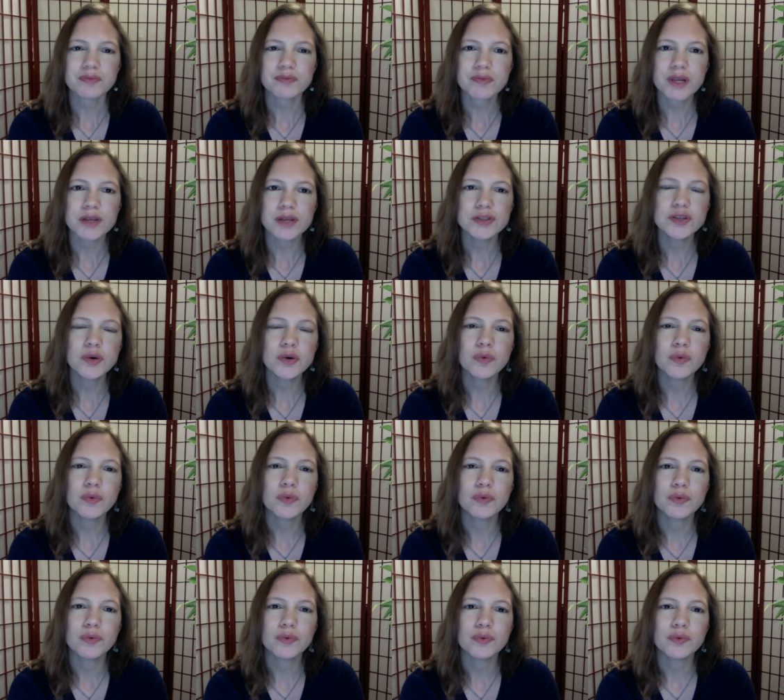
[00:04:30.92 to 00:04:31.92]
So
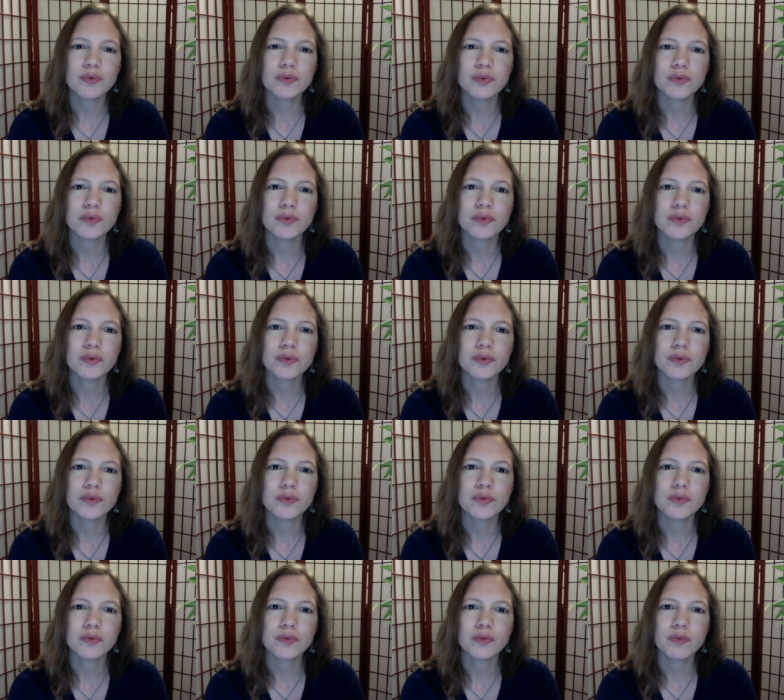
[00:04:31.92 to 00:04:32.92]

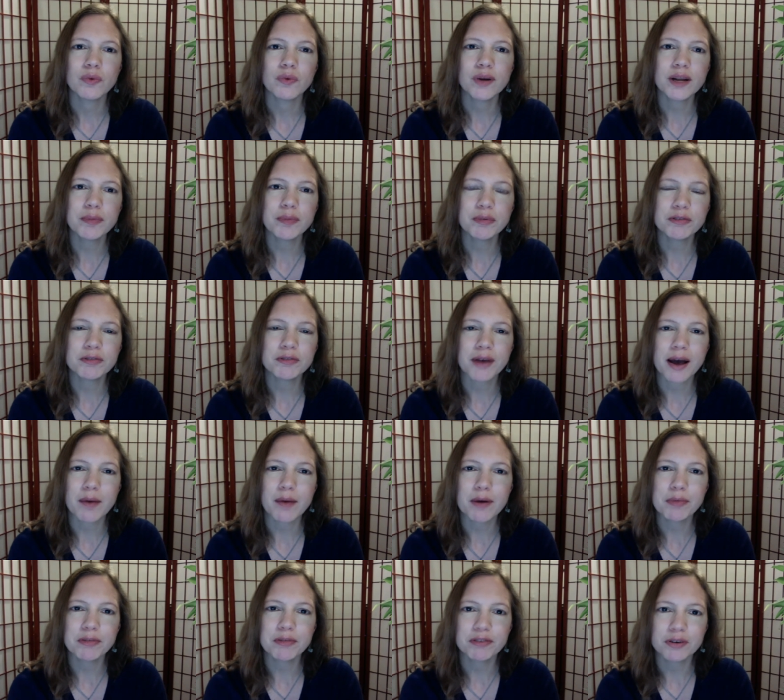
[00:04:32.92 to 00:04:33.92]
how
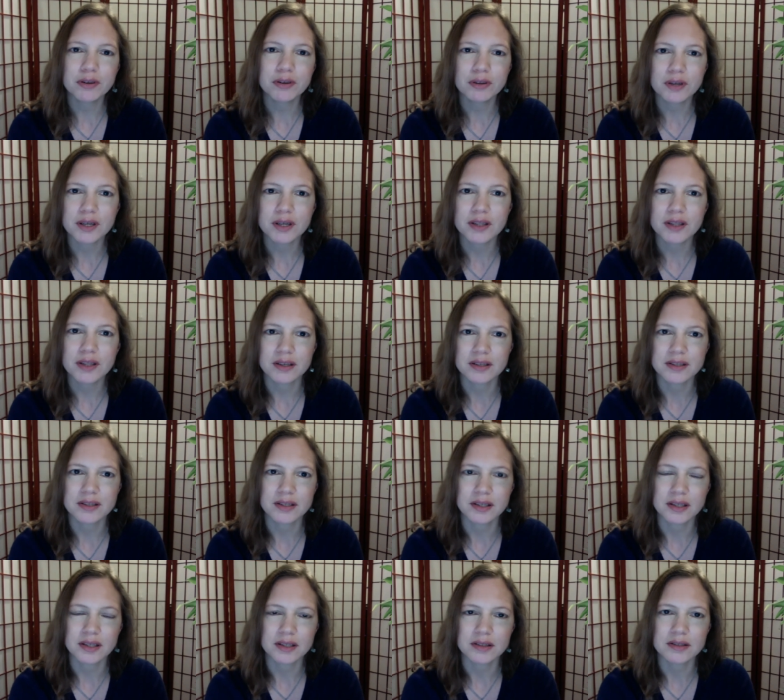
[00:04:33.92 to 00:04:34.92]
I prefer to look at this
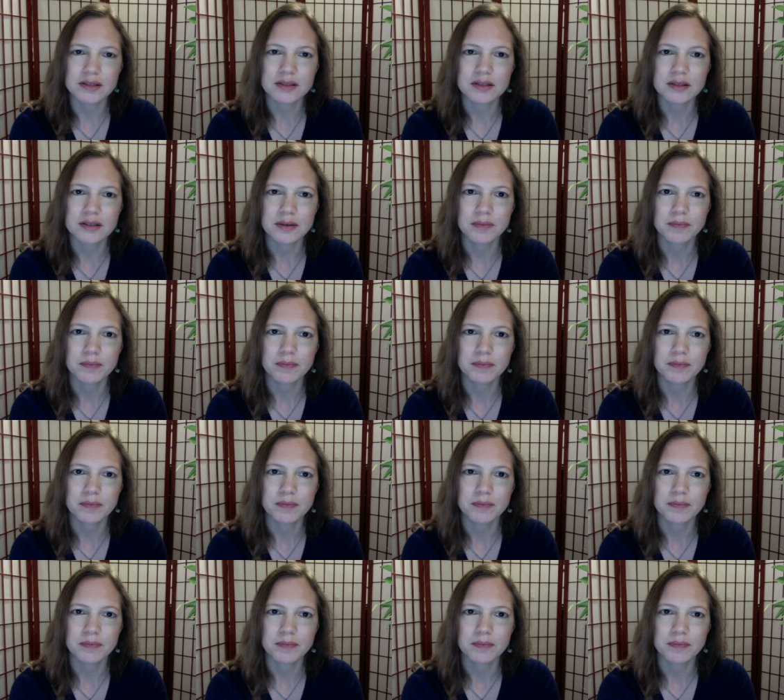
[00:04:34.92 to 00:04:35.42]
is,